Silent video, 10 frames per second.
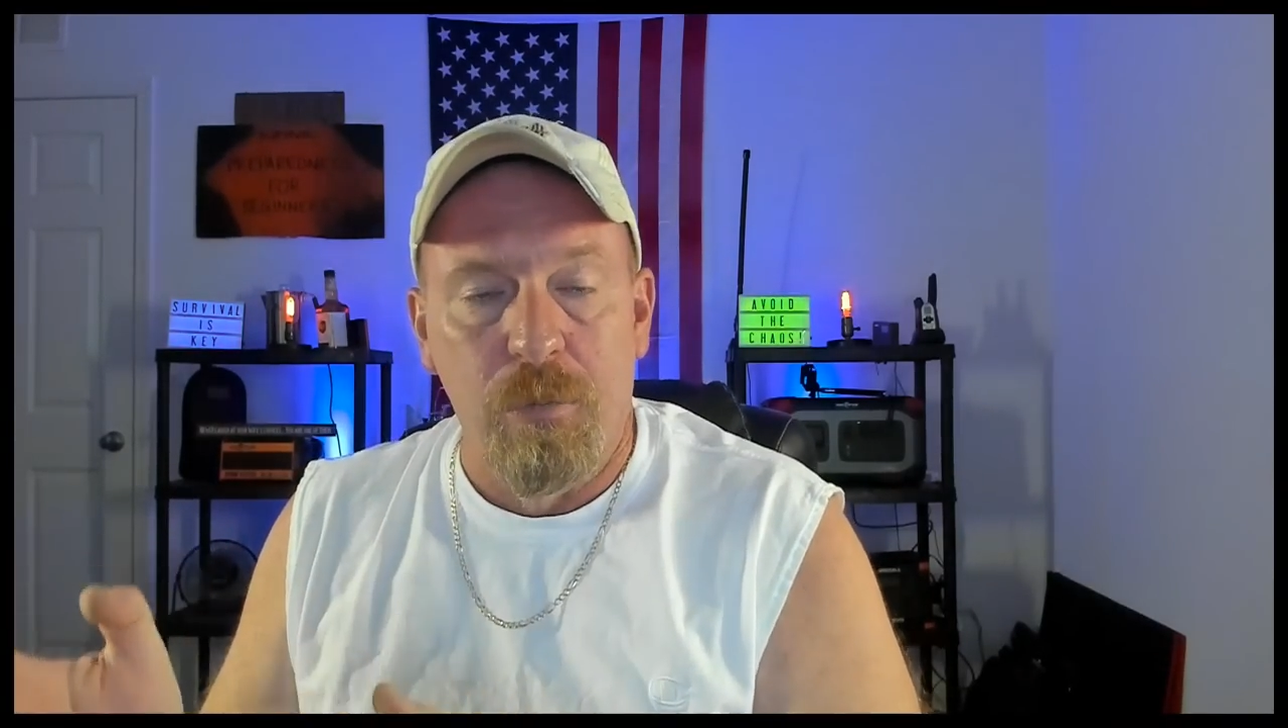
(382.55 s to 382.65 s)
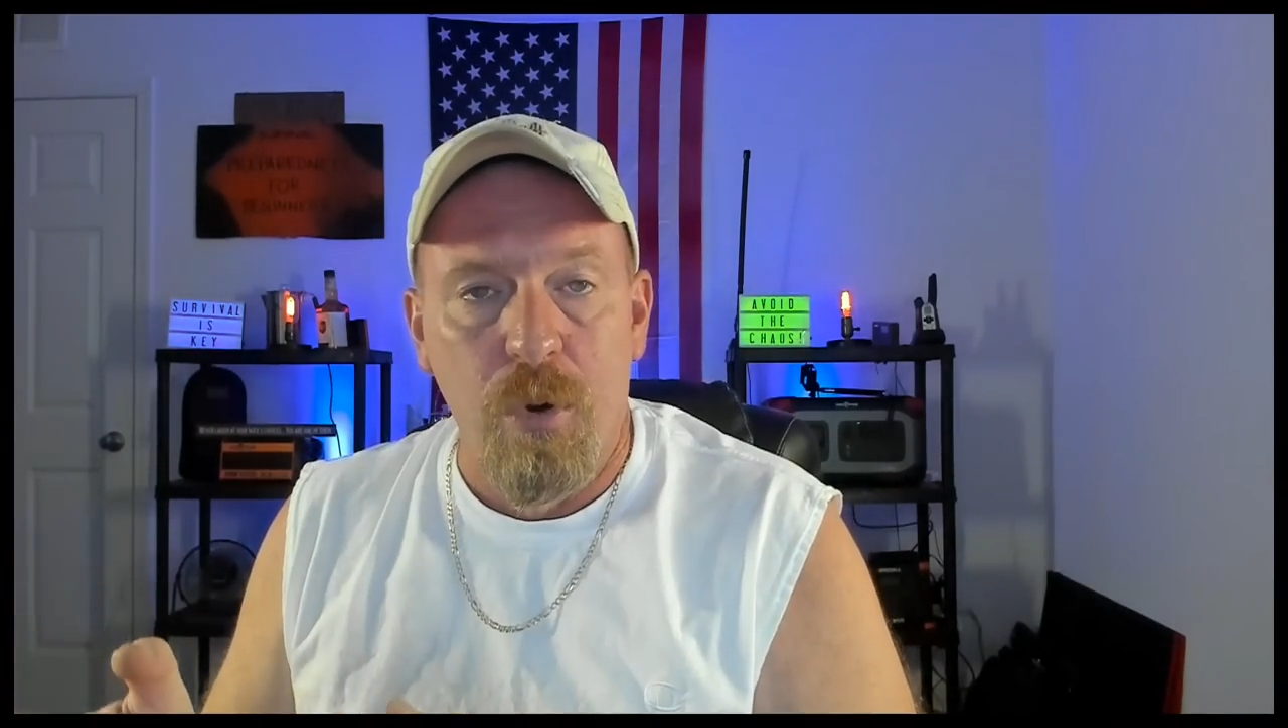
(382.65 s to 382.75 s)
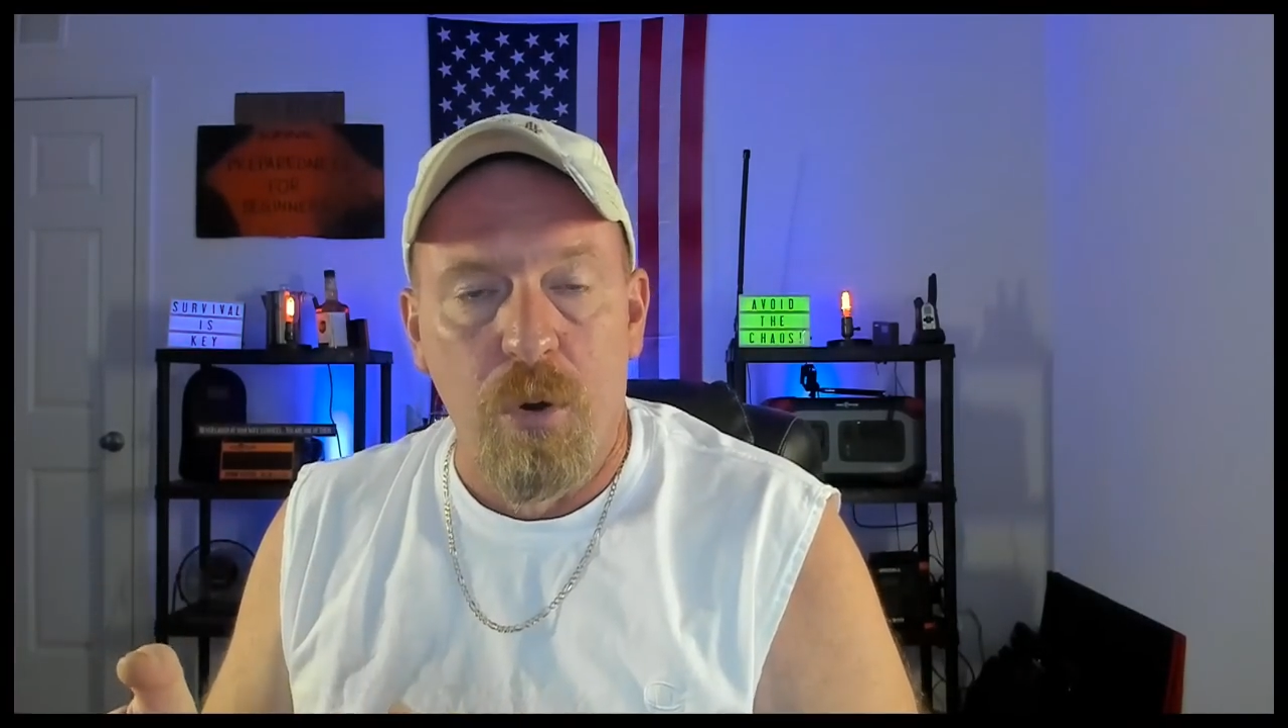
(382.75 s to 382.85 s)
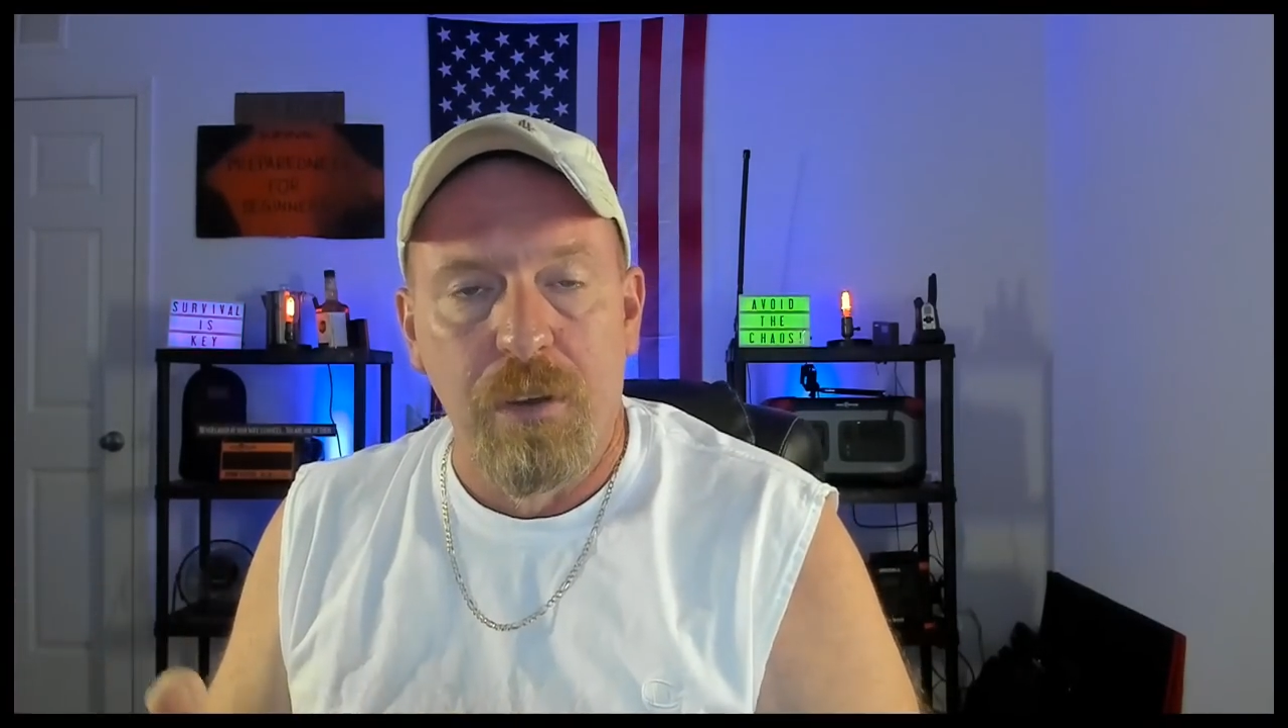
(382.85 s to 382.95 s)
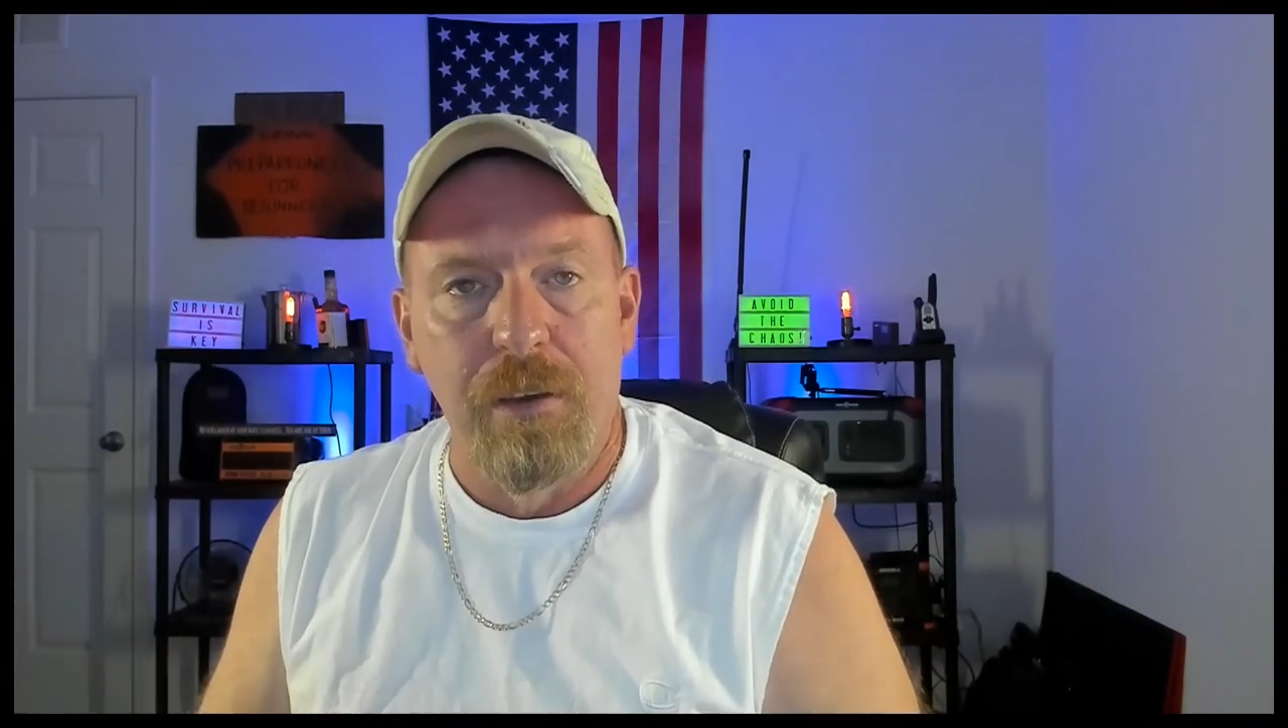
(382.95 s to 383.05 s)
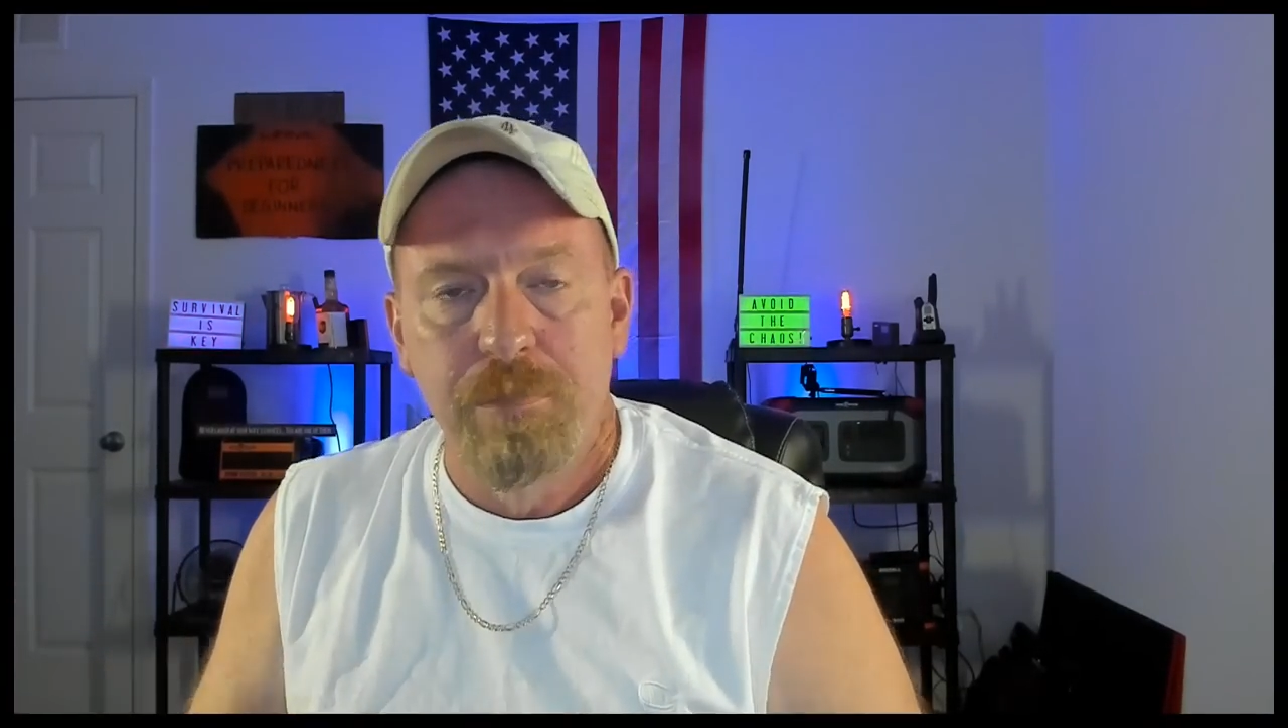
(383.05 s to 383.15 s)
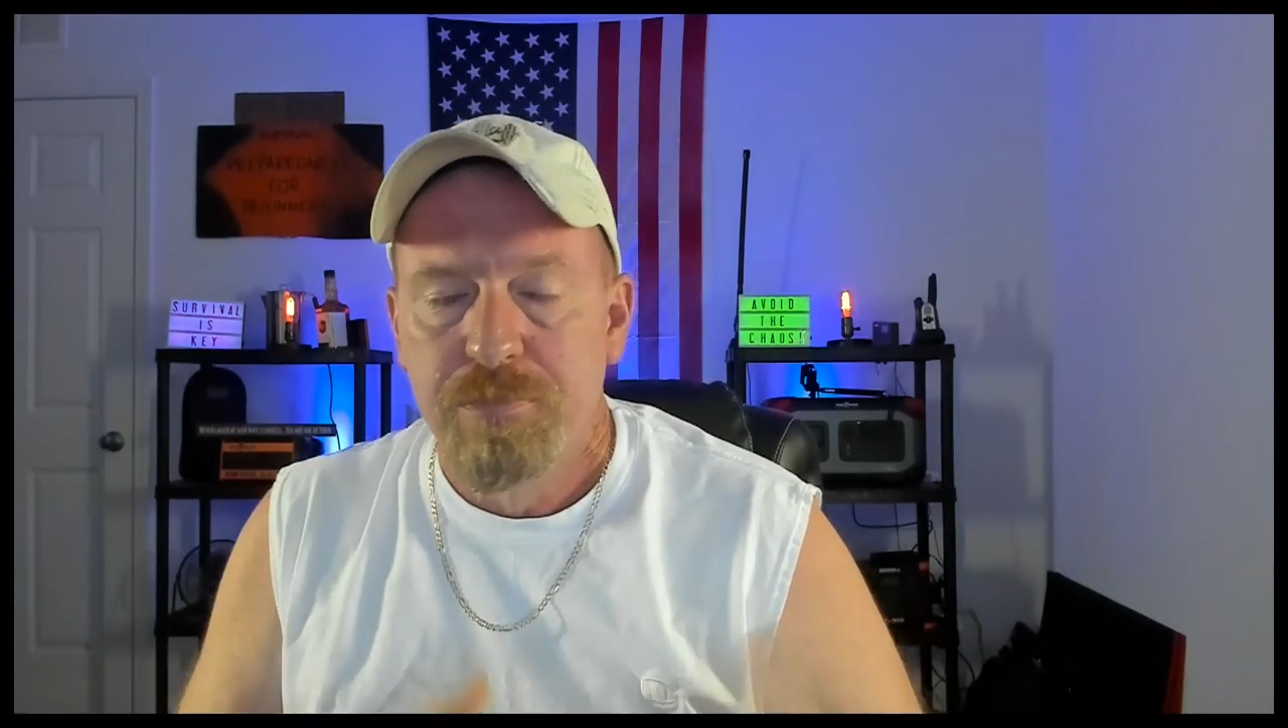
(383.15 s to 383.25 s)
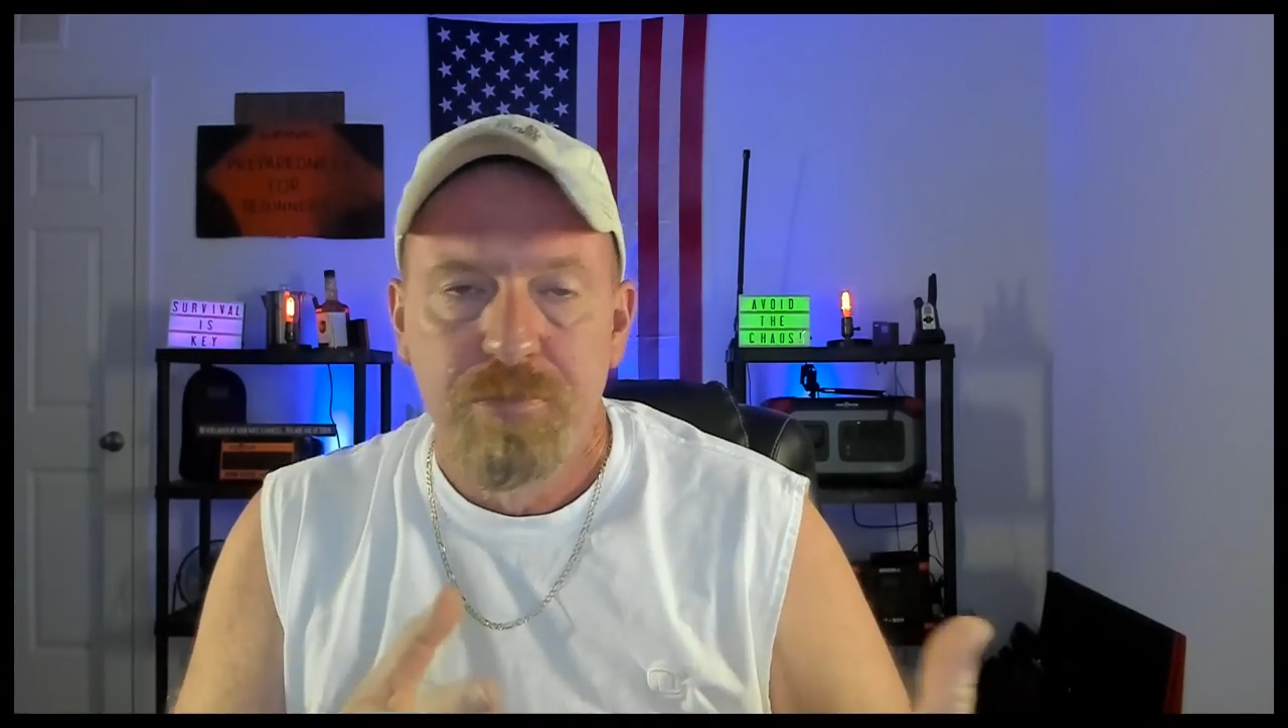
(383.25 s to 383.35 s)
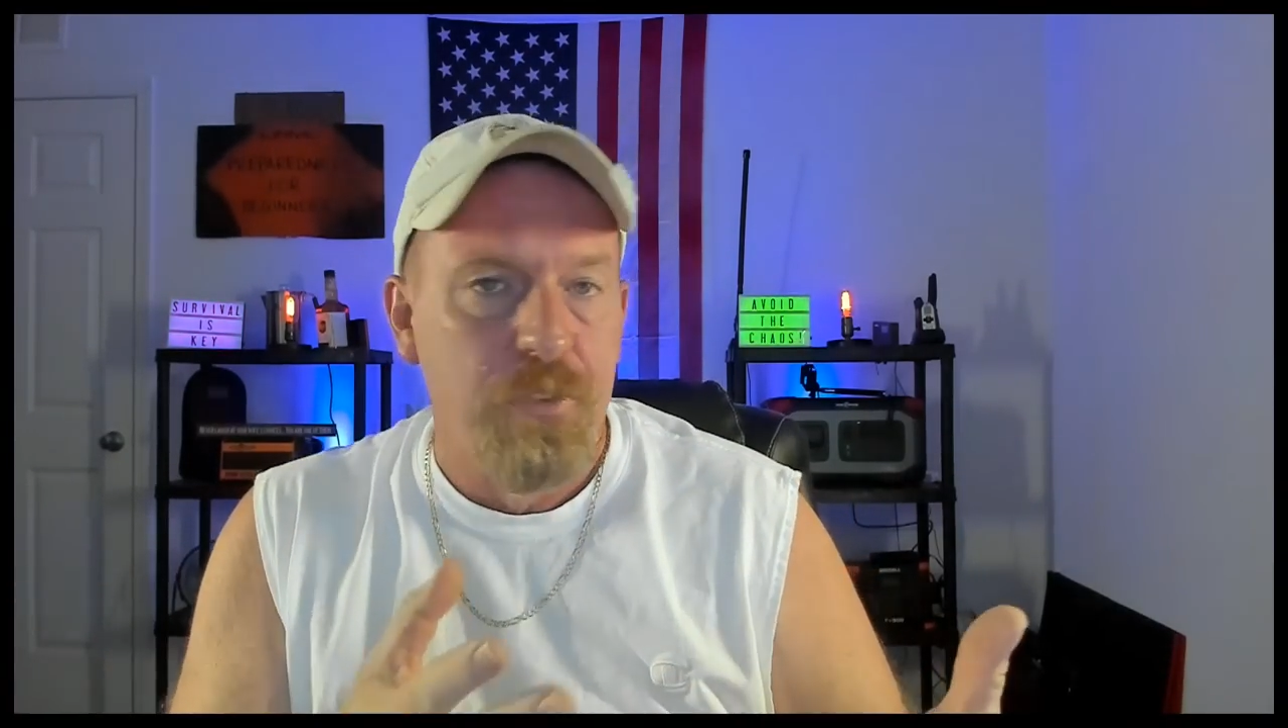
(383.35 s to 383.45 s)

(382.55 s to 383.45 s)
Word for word: rolling.